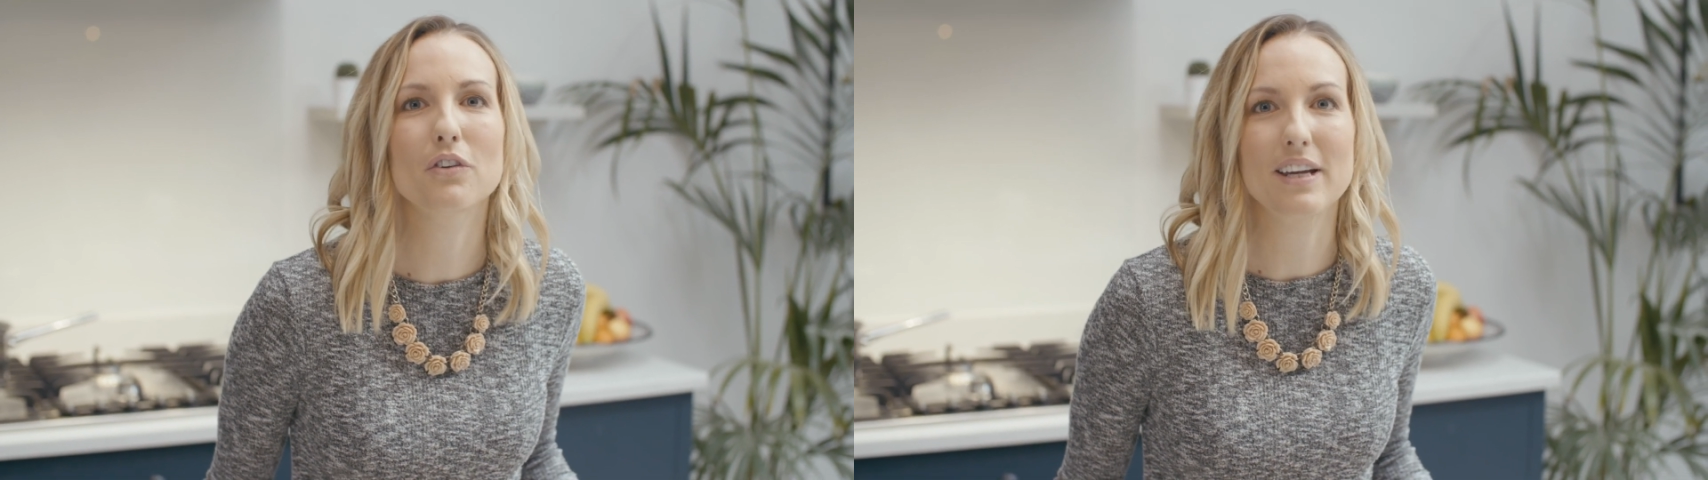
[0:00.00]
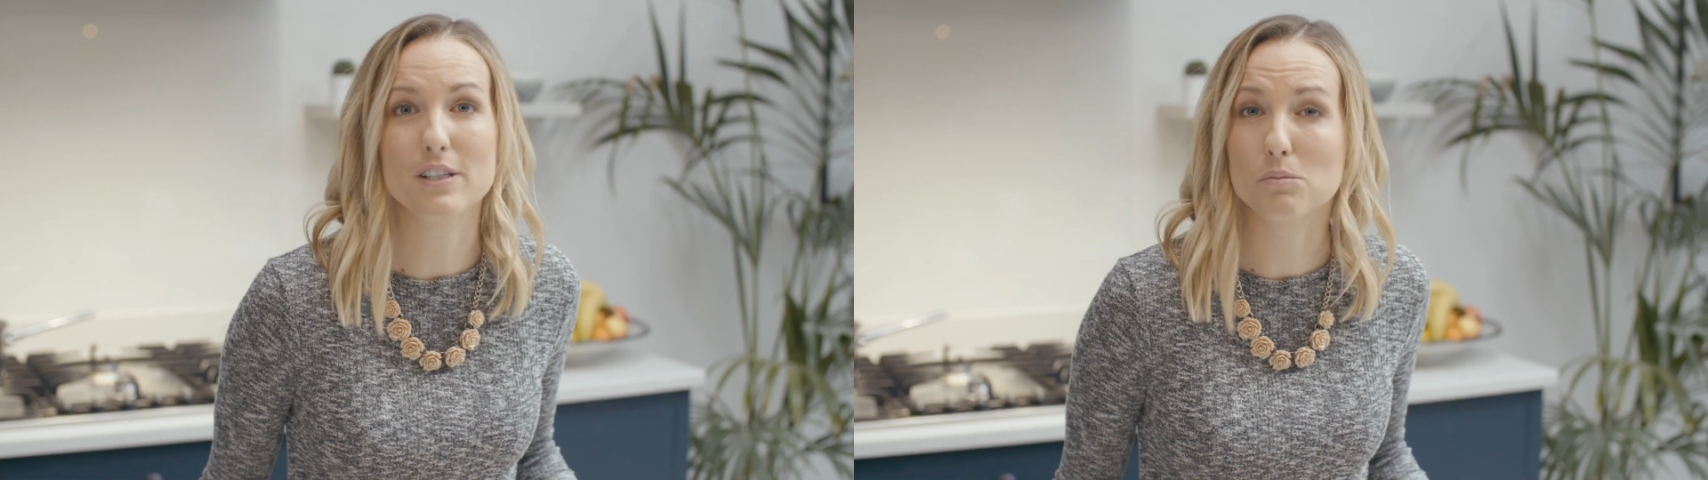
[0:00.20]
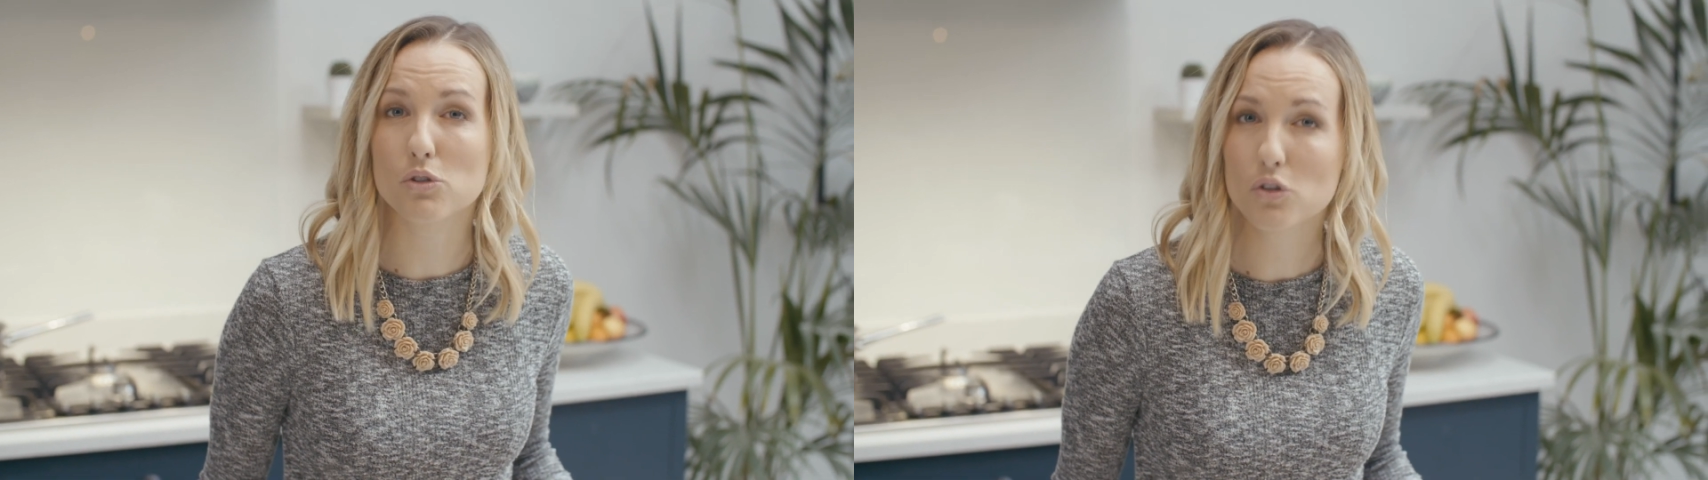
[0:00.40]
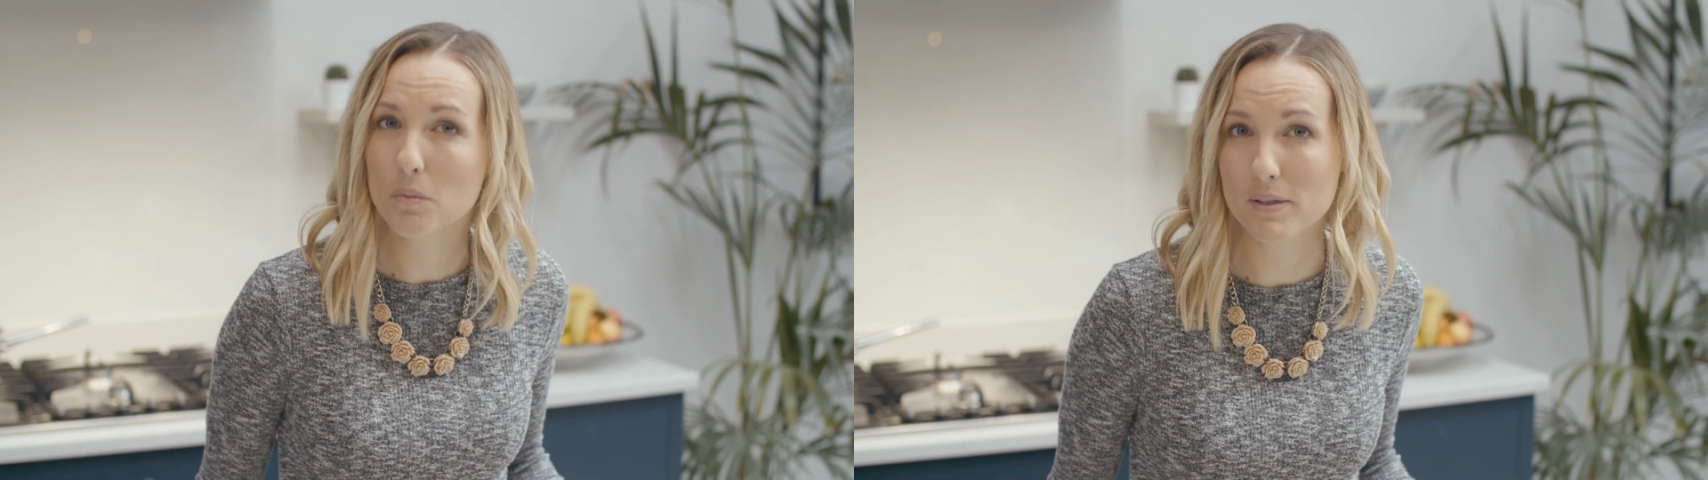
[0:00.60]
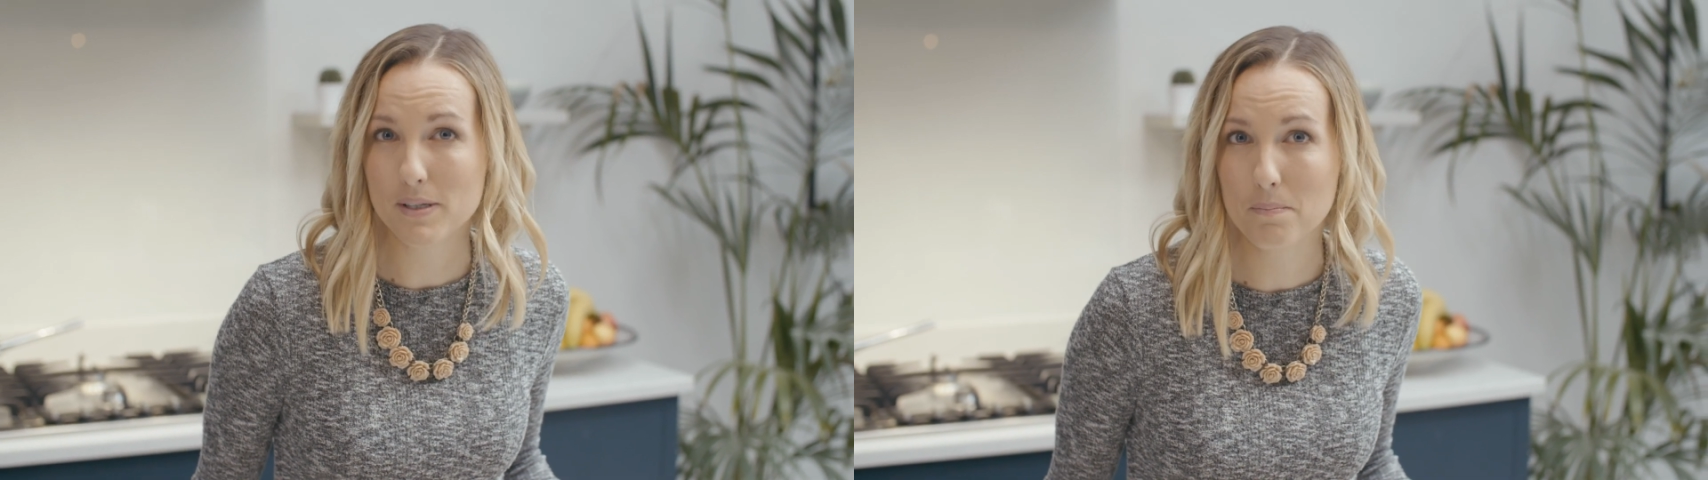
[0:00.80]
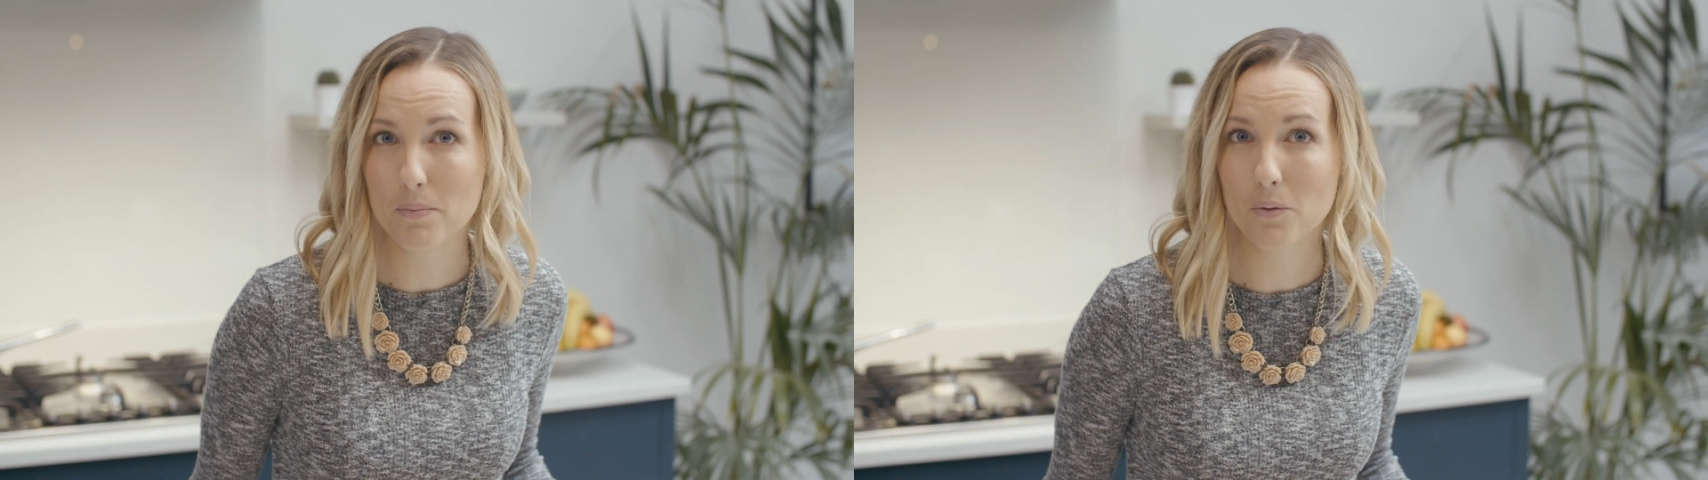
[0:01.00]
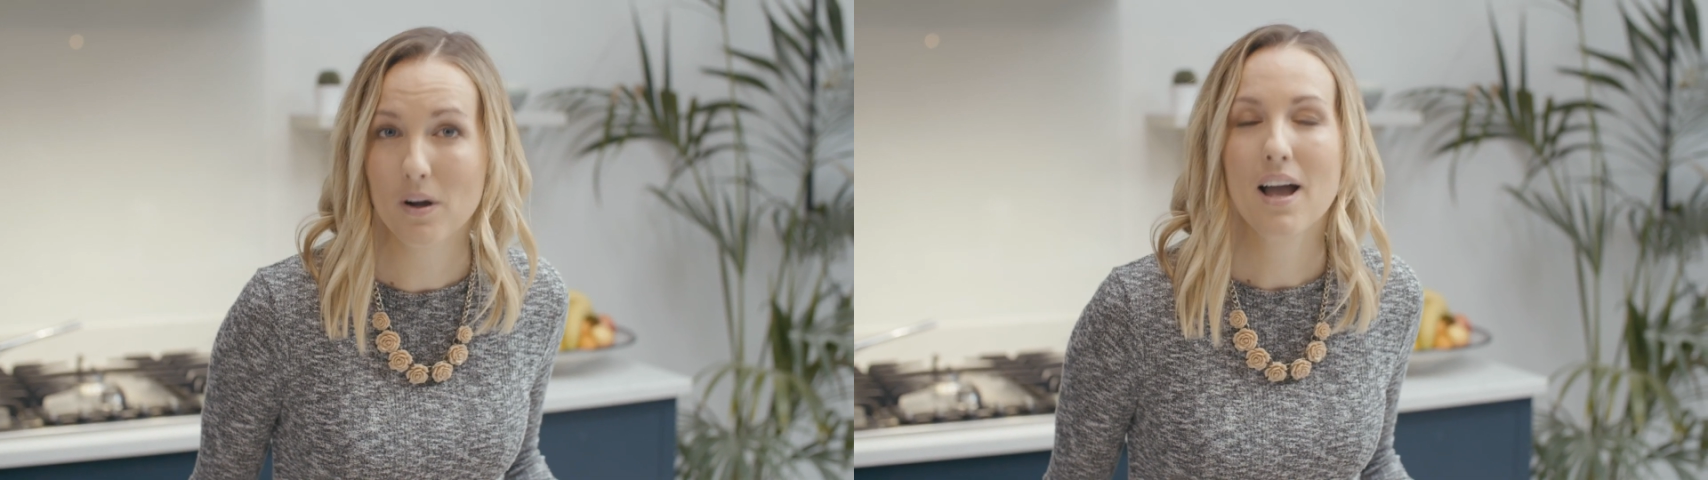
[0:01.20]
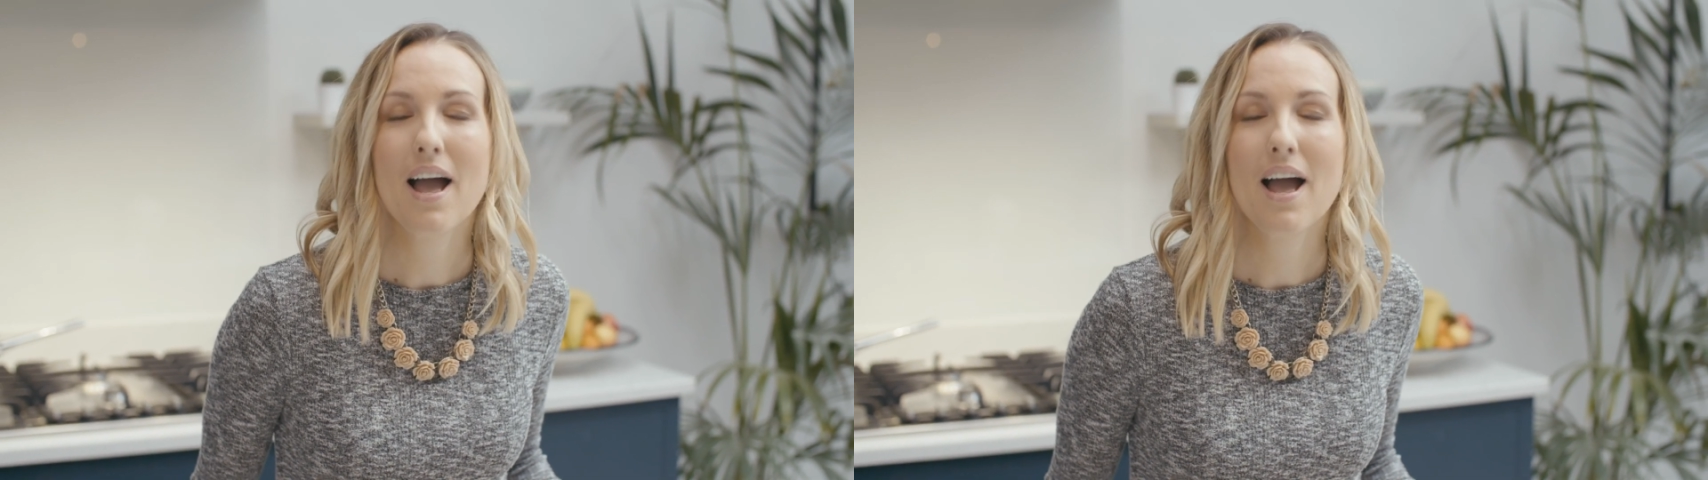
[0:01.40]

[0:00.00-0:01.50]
create some super simple,